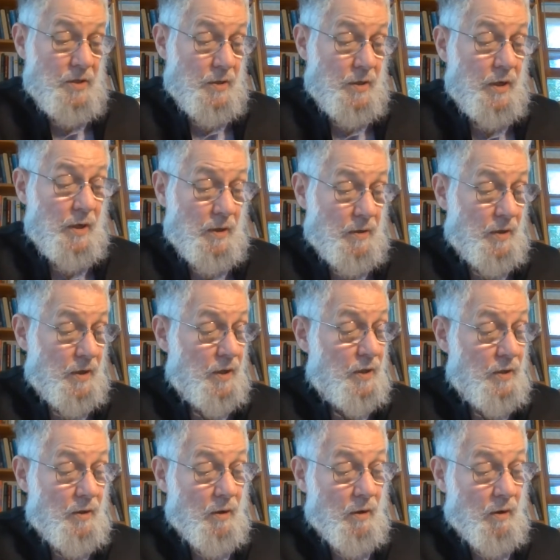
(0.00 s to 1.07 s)
there
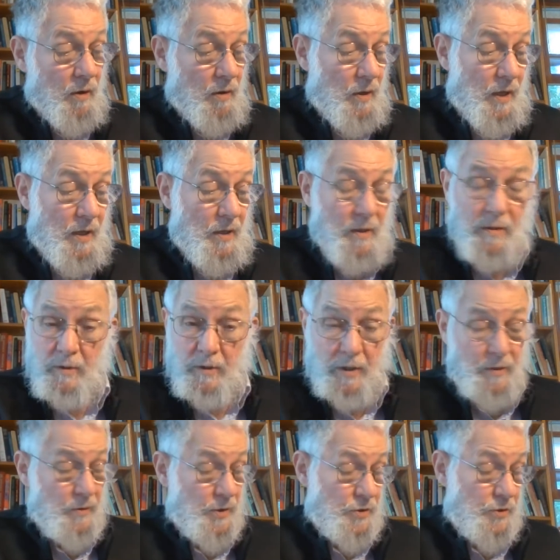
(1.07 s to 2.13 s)
in all our
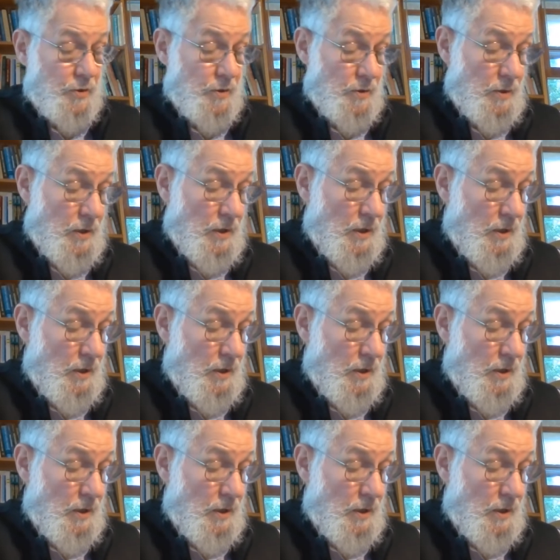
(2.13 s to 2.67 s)
literature.